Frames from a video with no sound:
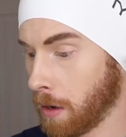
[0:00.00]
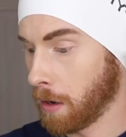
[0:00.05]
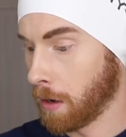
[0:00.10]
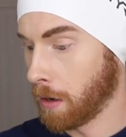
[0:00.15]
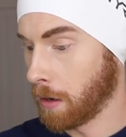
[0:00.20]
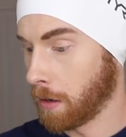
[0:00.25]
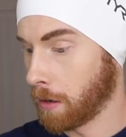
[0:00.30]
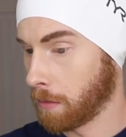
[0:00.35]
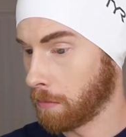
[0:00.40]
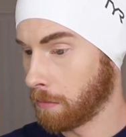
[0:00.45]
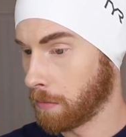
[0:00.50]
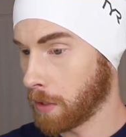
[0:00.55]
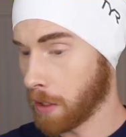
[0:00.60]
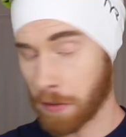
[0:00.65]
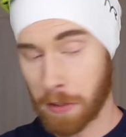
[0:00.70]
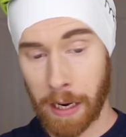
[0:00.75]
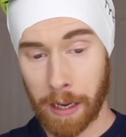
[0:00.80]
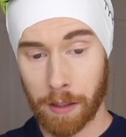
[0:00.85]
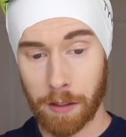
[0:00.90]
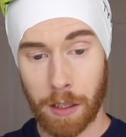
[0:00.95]
Um,
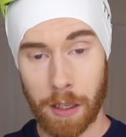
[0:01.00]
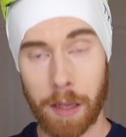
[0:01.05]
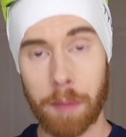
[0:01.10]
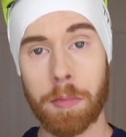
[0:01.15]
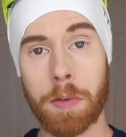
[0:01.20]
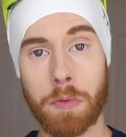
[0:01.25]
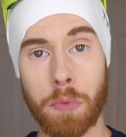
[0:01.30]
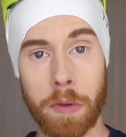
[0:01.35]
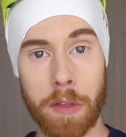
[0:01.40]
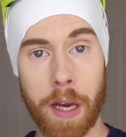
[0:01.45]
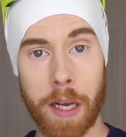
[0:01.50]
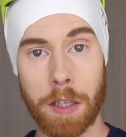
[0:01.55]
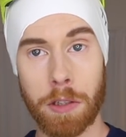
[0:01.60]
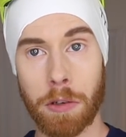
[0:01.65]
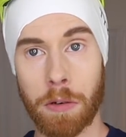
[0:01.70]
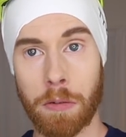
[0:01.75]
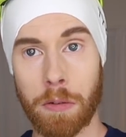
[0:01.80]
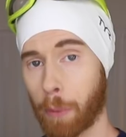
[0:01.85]
this next clip is with Angel.